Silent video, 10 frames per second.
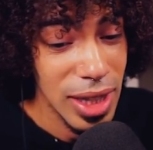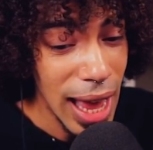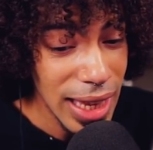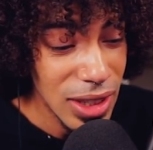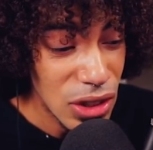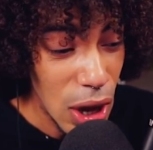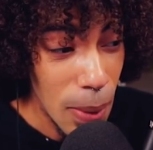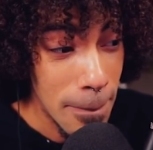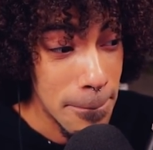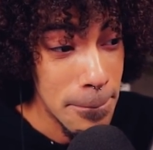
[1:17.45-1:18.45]
That is
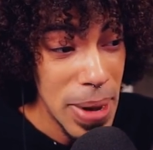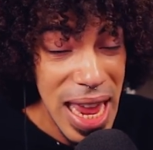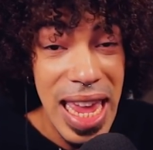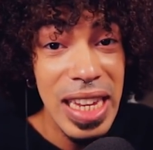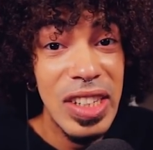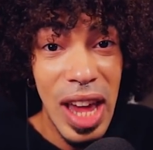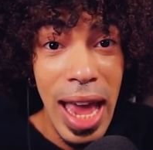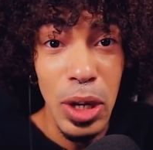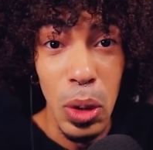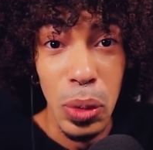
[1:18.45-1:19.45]
a big
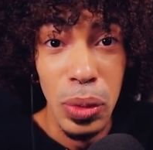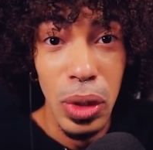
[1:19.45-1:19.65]
title.